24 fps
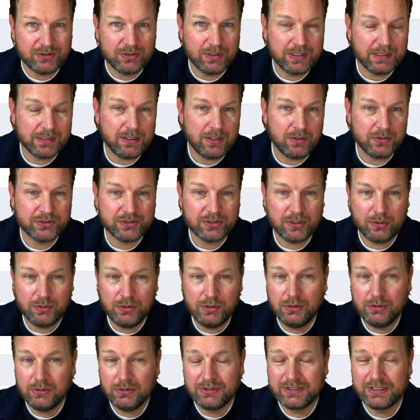You can also
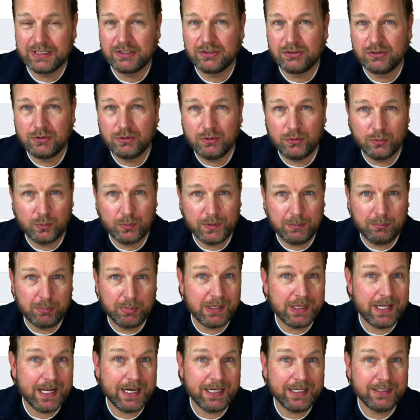use this to
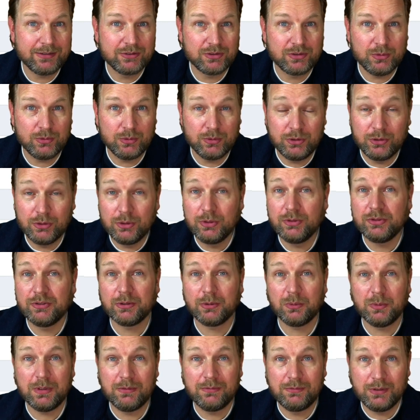reply to
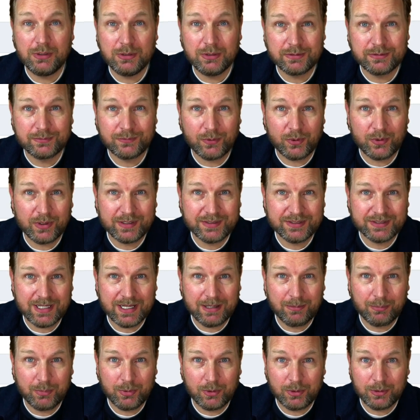user reviews, for
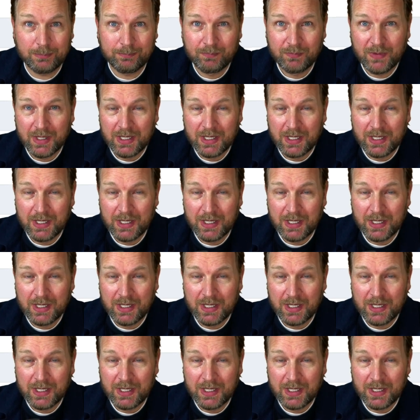example.